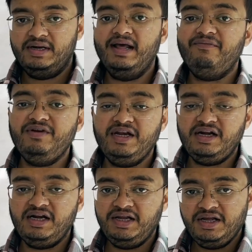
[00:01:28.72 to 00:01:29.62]

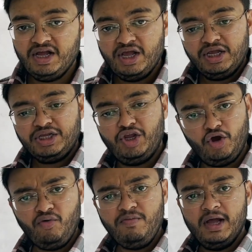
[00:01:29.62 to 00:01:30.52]
Definitely,
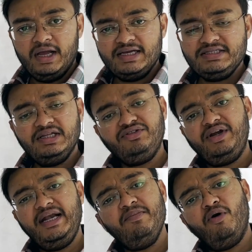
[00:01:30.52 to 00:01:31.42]
cube is the
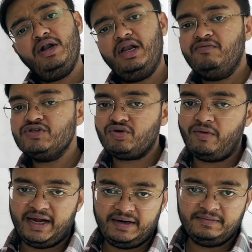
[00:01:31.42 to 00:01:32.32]
3D model of
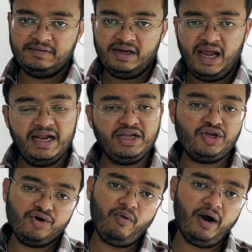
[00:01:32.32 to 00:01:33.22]
square and
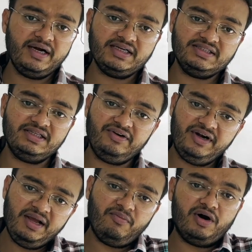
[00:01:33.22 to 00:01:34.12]
cuboid is the
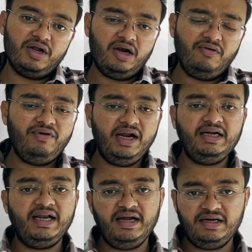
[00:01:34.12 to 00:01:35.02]
3D model of
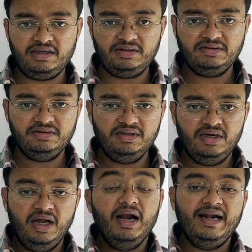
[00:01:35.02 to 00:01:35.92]
rectangle.
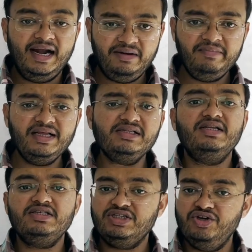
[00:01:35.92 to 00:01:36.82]
That means
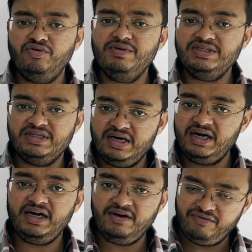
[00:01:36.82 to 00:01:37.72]
this cube is
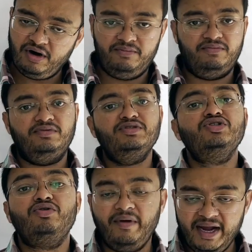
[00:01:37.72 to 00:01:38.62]
generated from
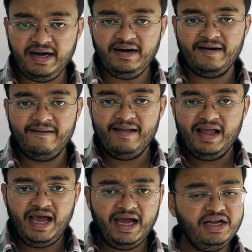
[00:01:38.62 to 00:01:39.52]
square
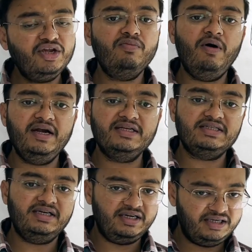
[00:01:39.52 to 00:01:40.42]
and cuboid is
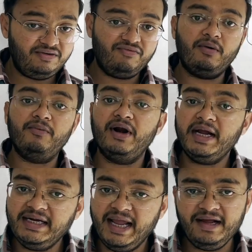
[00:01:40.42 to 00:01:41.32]
generated from
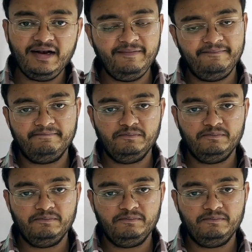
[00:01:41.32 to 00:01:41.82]
rectangle.